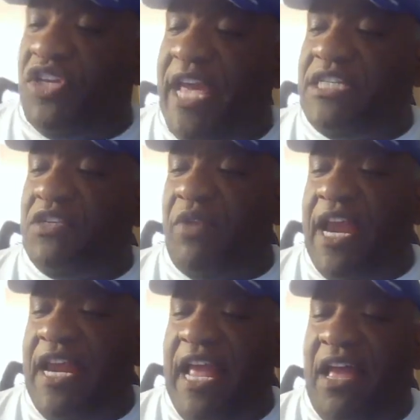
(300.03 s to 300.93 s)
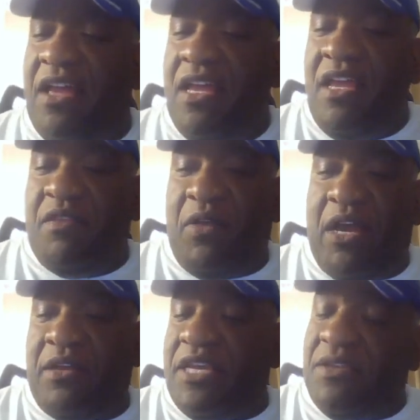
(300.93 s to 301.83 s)
Texas right now, or
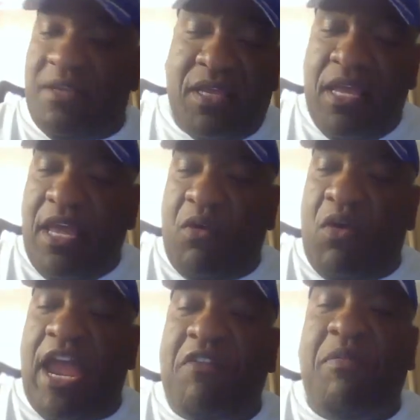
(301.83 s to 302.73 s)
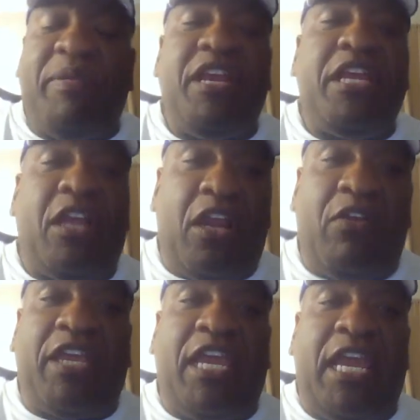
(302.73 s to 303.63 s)
haven't been in a
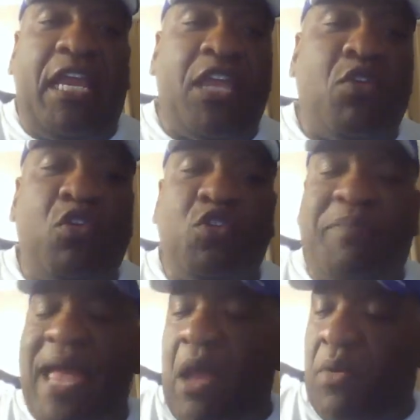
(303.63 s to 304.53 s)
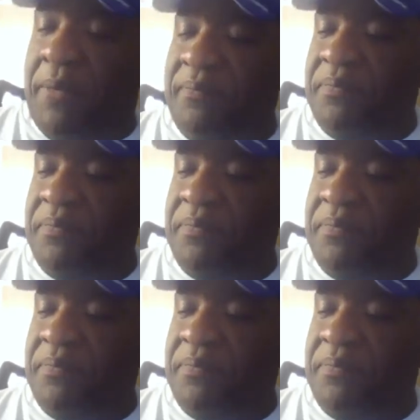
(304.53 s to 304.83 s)
hurricane and you lose power?